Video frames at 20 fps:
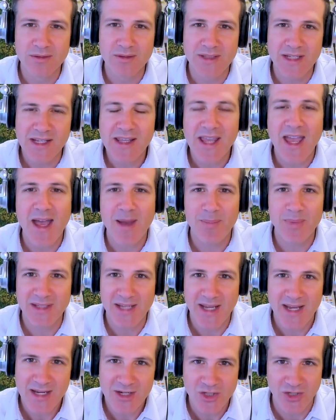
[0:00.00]

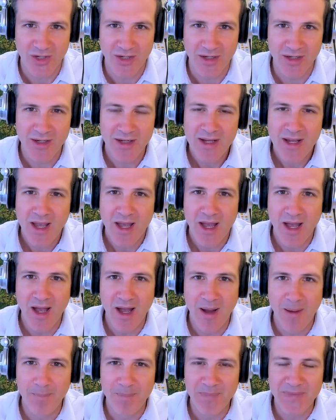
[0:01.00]
decapitation
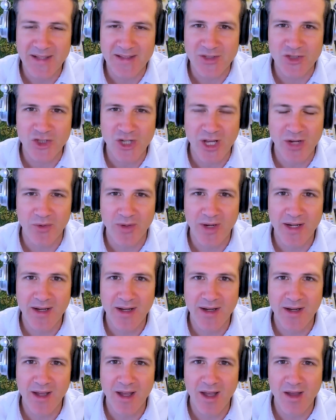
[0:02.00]
um, that's
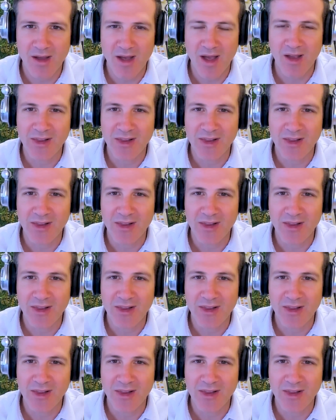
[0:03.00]
generated a,